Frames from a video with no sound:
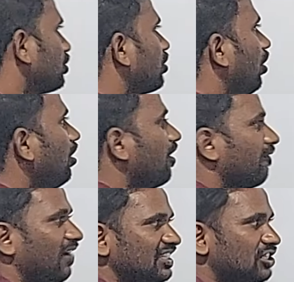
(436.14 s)
So
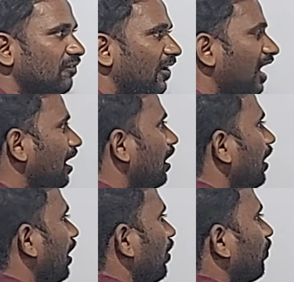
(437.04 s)
first of all
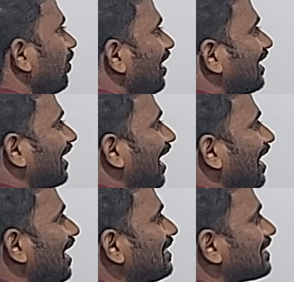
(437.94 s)
we will
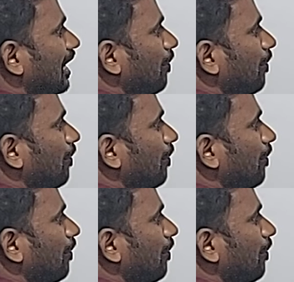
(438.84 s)
collect